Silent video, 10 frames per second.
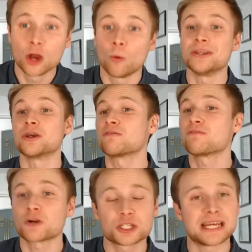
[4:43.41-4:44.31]
when they're
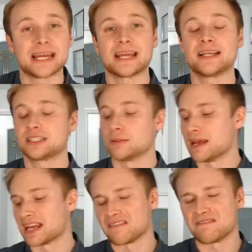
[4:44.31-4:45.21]
first getting into
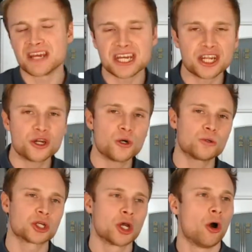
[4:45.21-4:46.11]
making
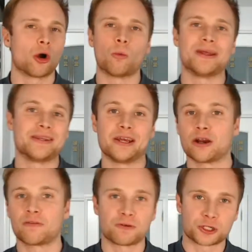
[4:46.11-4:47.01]
videos or when they
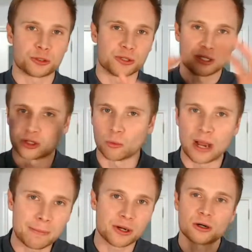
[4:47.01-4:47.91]
are first doing their
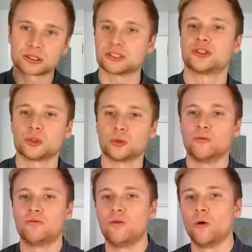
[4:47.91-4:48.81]
webinars and so
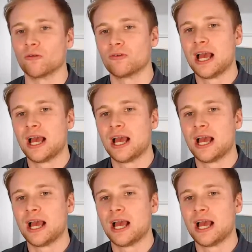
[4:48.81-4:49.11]
forth.